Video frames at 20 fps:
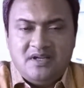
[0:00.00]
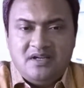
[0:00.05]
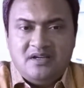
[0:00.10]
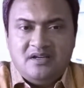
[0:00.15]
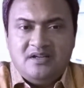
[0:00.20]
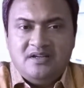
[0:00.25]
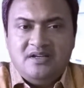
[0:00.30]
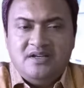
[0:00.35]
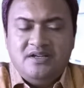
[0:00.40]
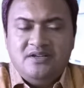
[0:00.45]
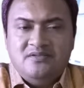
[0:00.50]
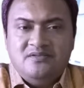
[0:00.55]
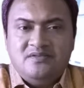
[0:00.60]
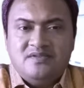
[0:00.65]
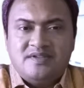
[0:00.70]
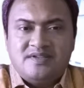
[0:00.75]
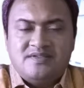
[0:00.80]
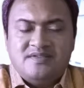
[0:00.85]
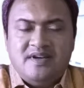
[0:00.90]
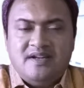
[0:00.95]
new
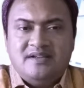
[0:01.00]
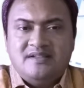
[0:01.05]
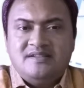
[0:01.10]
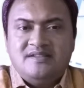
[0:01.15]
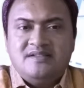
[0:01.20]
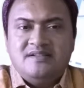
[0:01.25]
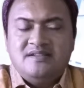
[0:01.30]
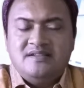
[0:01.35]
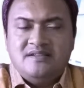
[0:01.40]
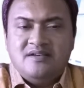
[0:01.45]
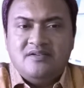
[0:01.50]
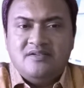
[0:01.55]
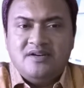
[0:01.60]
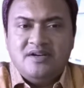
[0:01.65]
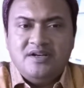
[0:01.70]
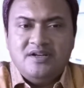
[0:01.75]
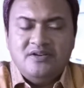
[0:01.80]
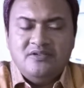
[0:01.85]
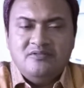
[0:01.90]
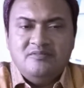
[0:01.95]
strategies or
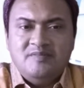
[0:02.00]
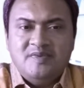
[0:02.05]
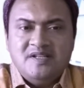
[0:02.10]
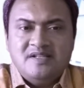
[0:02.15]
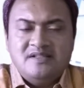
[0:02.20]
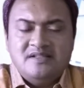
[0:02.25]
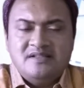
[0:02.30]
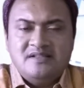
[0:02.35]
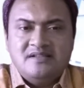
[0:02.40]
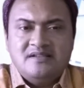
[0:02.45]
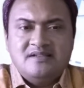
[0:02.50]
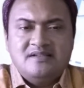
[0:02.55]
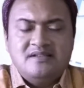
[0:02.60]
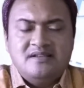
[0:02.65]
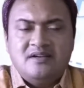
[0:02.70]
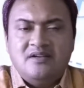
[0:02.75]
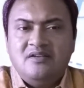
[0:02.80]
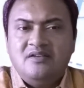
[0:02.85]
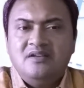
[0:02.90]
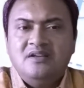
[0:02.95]
new businesses
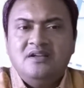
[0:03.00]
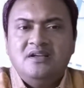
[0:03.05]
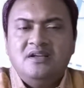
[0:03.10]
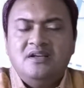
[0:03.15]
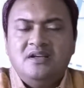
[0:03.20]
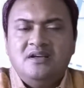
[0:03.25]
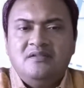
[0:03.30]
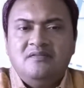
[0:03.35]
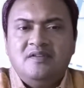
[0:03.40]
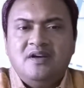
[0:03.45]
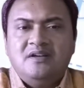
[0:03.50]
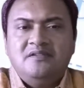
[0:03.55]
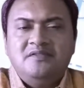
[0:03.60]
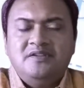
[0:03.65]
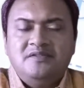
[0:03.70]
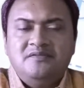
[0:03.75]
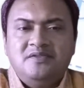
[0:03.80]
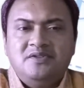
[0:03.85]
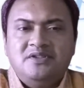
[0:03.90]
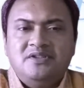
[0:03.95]
and all, where
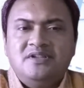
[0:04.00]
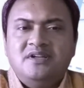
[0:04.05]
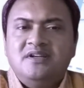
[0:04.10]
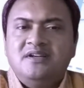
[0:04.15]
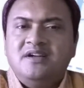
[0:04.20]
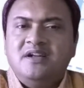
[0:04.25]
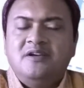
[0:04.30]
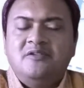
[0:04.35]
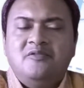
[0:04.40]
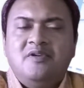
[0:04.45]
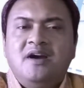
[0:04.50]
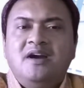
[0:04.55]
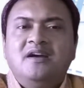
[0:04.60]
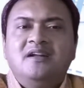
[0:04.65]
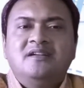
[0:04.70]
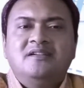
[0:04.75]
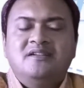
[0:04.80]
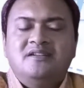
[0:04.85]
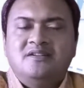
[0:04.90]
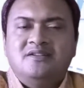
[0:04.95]
we would
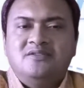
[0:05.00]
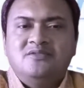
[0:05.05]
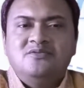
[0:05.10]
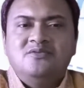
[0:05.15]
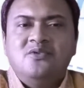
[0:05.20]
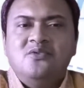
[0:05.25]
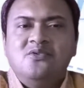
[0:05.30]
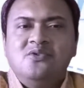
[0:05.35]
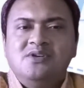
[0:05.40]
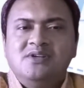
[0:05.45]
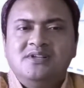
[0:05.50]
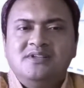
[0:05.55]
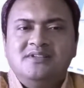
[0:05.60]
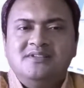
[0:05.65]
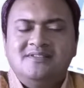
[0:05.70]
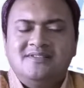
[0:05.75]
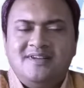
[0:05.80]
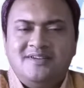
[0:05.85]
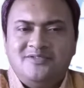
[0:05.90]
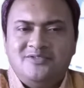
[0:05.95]
require to hold
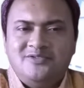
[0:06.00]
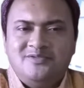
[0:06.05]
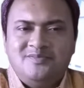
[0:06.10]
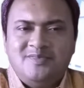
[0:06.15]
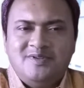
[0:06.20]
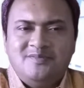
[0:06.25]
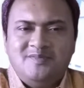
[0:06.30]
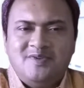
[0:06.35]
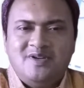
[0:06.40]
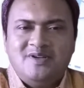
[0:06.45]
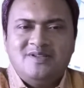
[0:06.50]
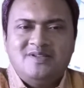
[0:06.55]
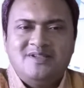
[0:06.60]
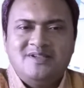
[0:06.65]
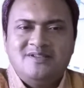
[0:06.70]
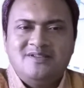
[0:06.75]
a recruitment policy.